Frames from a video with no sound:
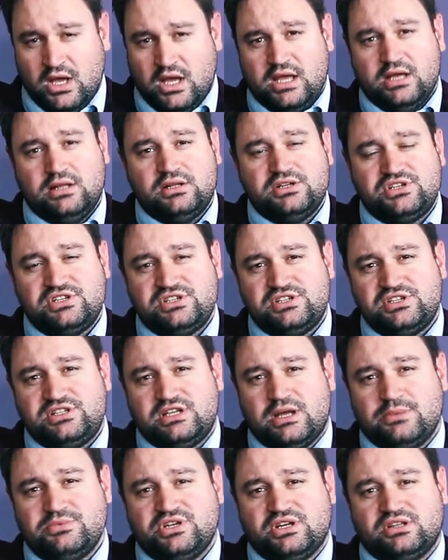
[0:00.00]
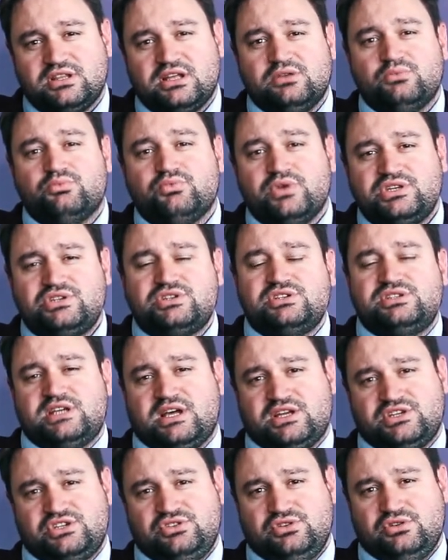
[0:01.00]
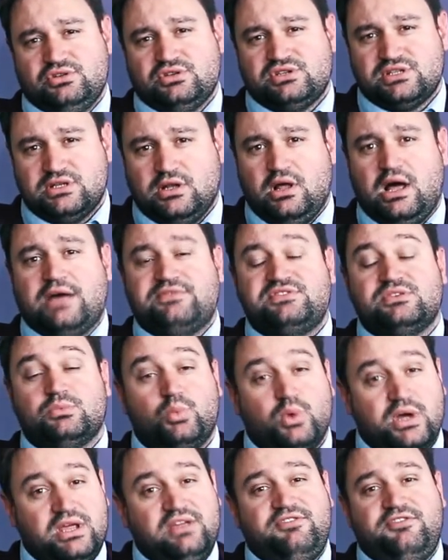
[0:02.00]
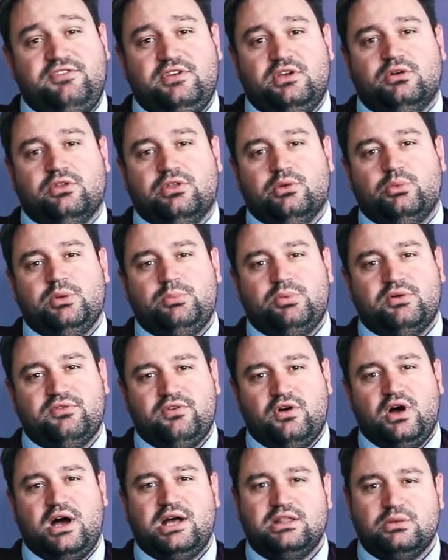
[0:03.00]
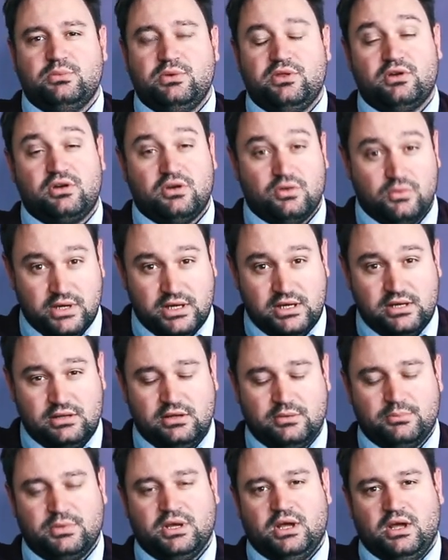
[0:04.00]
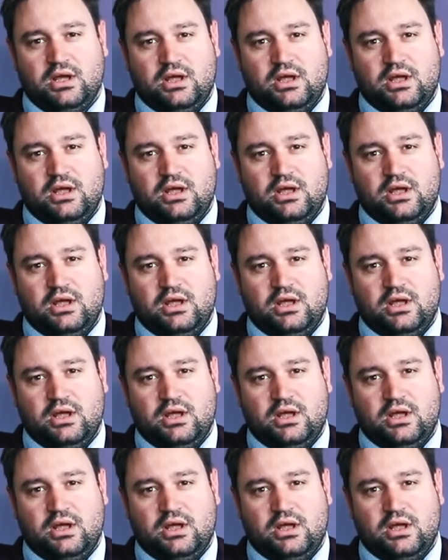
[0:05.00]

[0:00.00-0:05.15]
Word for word: English is a subject that enriches our students' lives, and we feel that we provide them with a curriculum